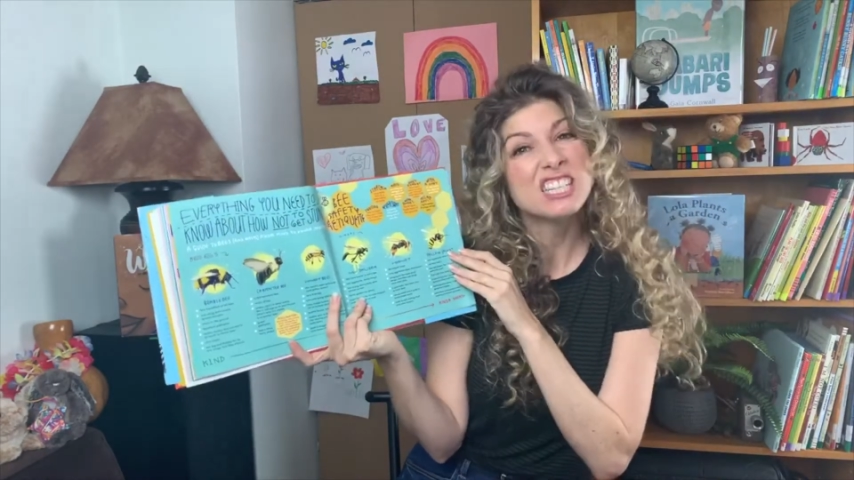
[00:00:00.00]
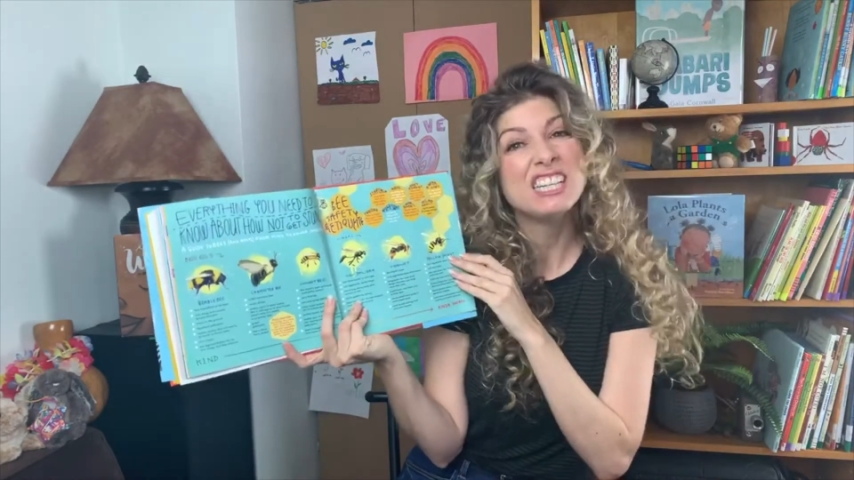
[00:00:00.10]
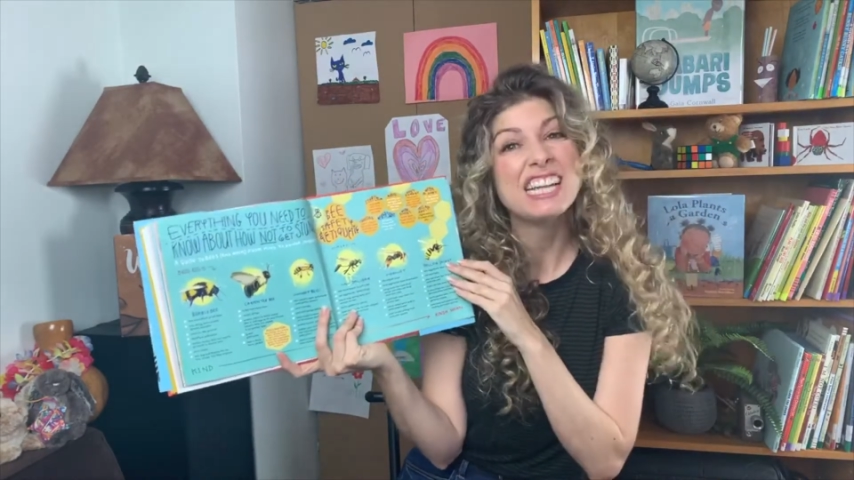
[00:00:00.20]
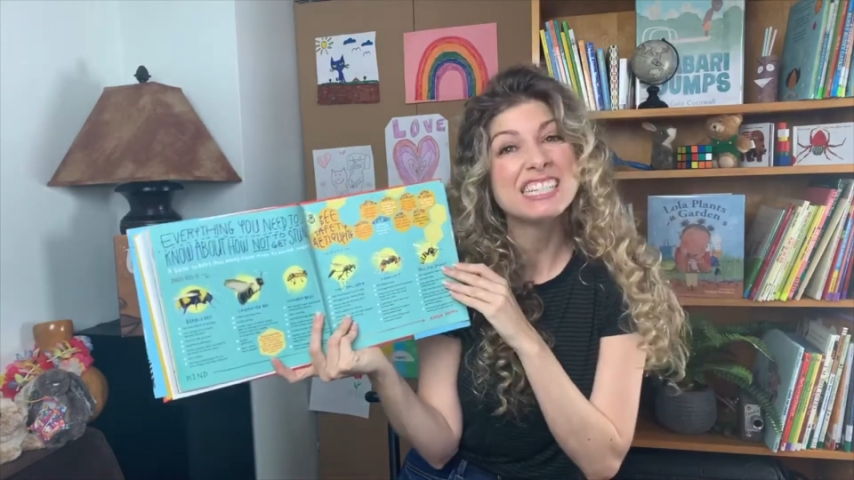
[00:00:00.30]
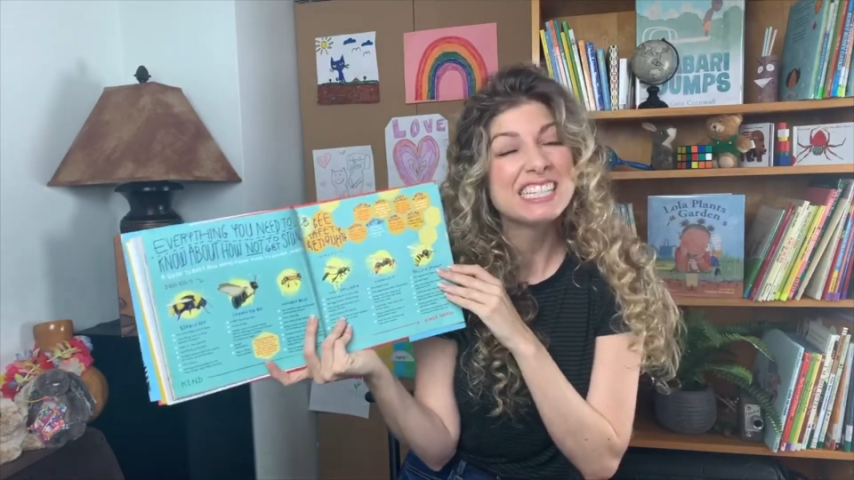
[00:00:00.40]

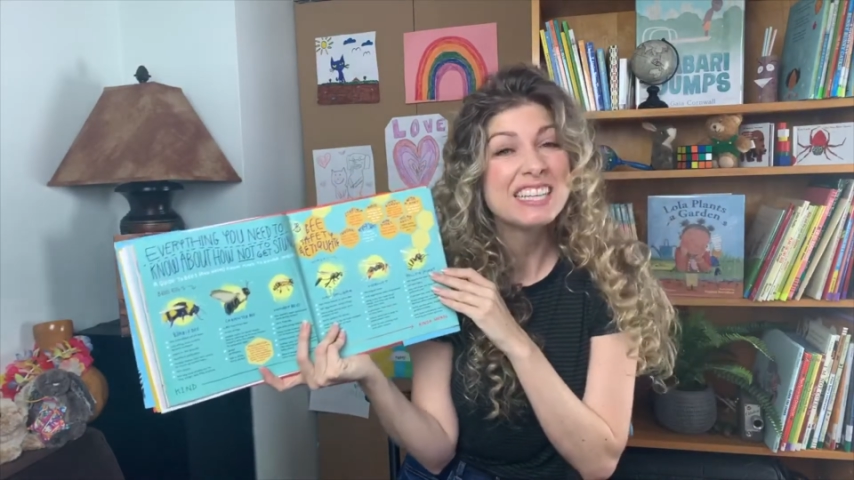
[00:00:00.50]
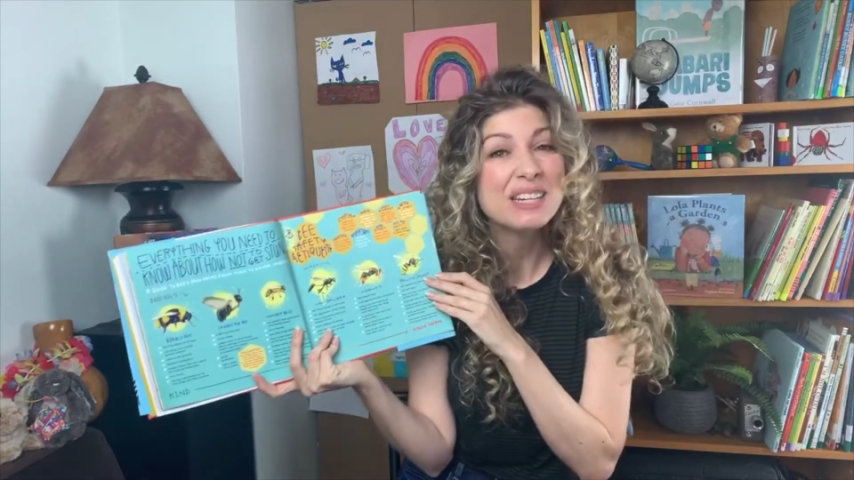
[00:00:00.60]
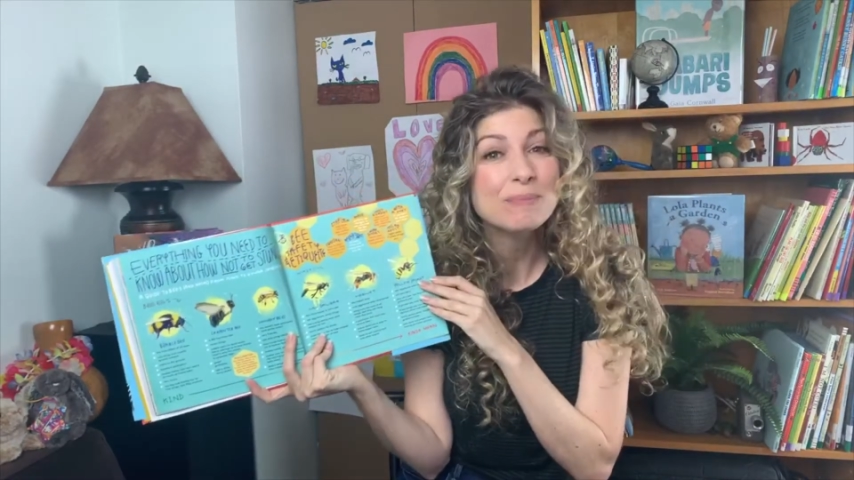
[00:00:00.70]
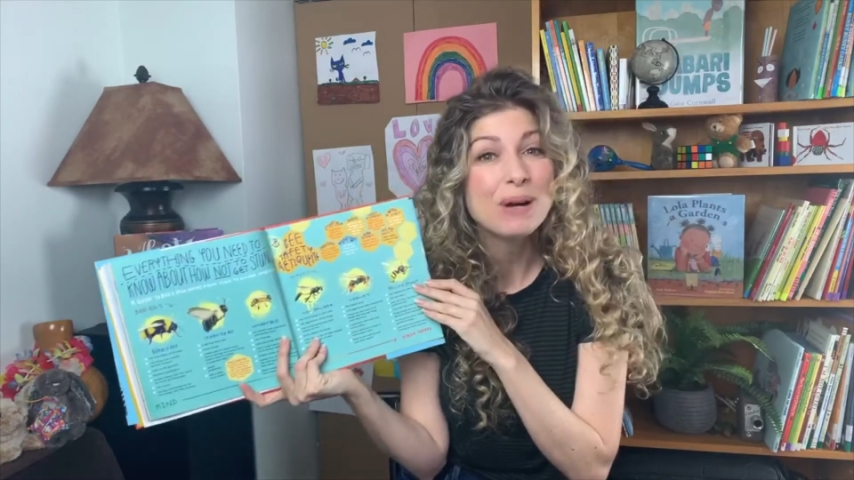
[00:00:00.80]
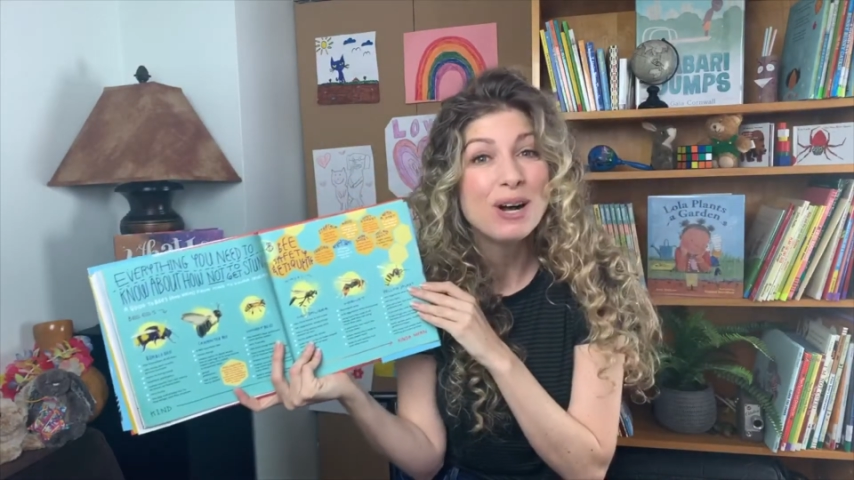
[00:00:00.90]
collecting
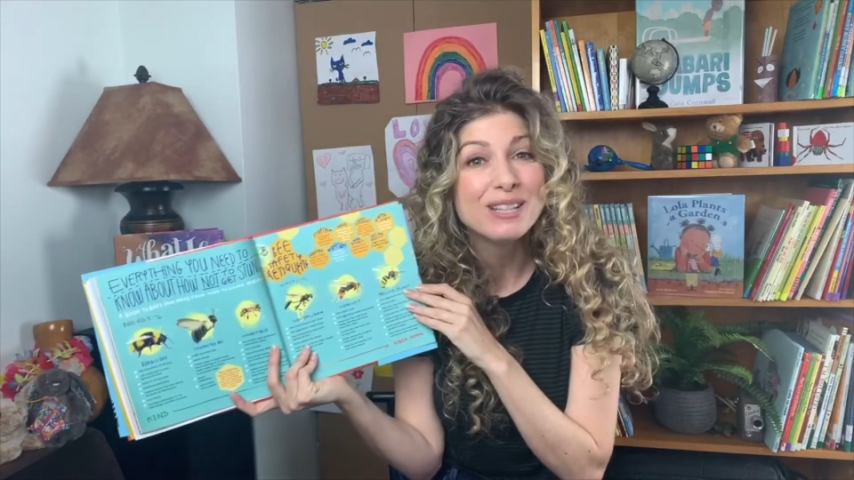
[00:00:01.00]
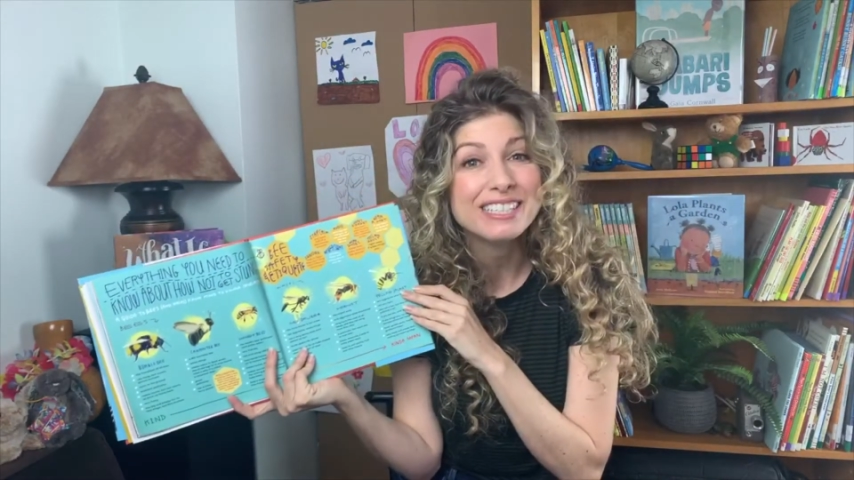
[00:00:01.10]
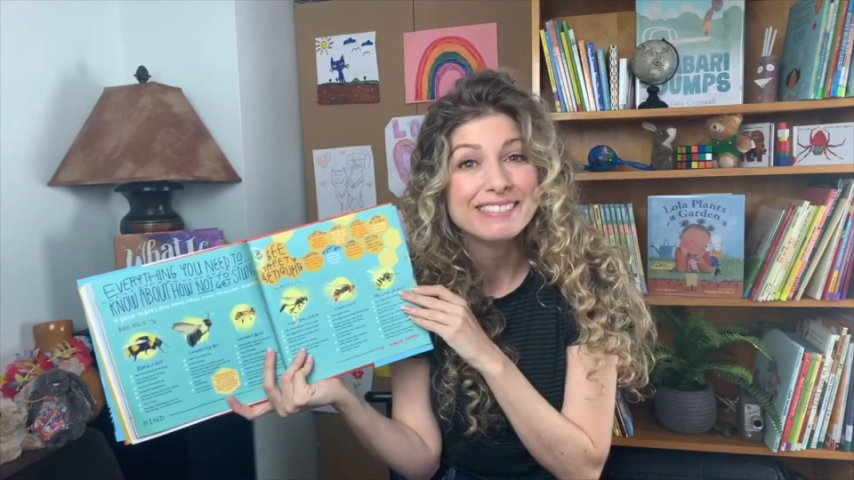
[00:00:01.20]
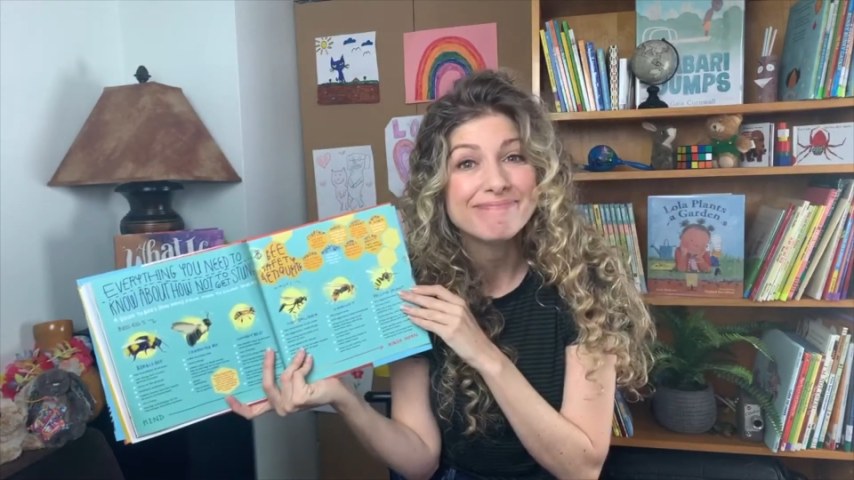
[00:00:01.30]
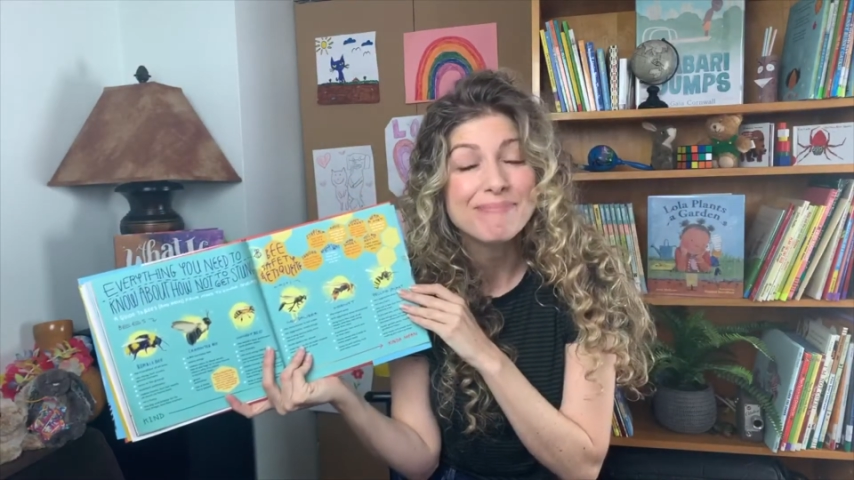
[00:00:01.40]
their pollen.